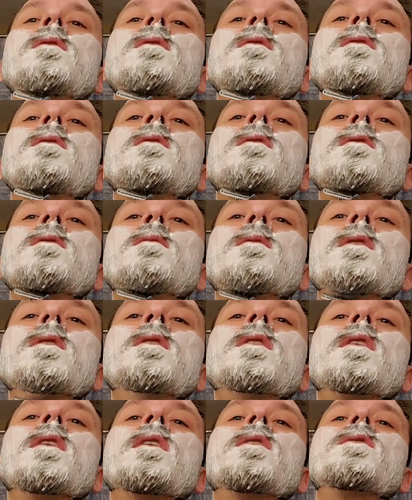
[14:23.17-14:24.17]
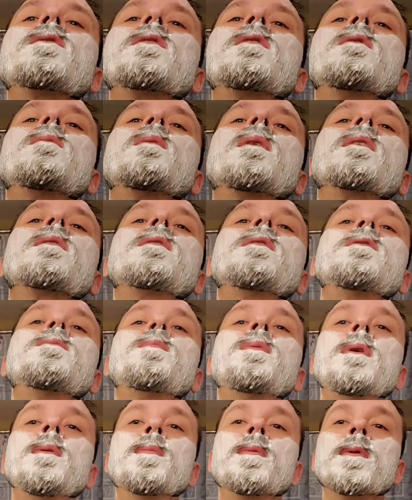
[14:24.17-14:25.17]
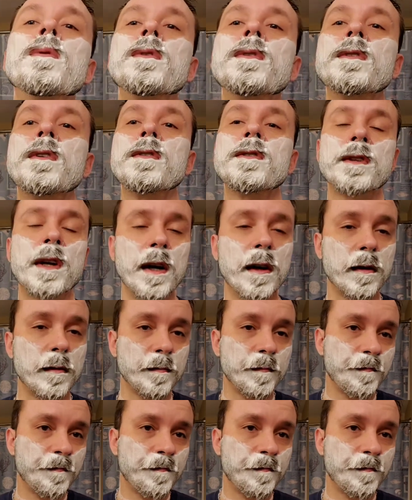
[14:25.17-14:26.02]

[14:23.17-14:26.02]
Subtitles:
So one thing I'll say about these people is they're scared.